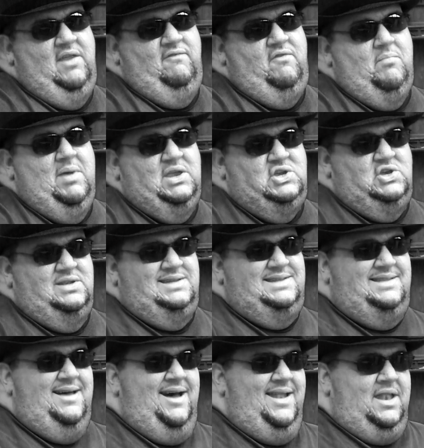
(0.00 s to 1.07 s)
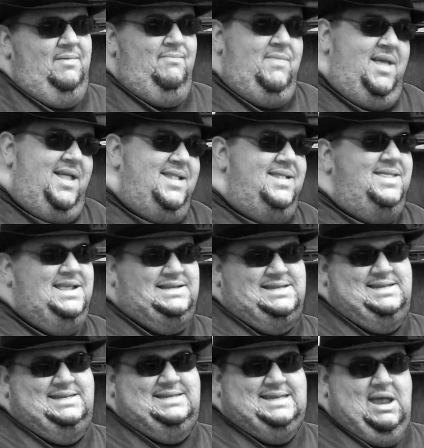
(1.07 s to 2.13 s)
information's not
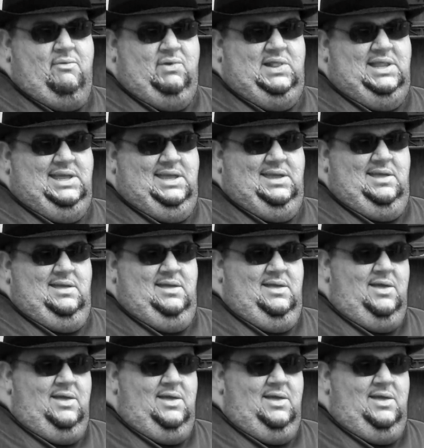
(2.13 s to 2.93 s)
necessarily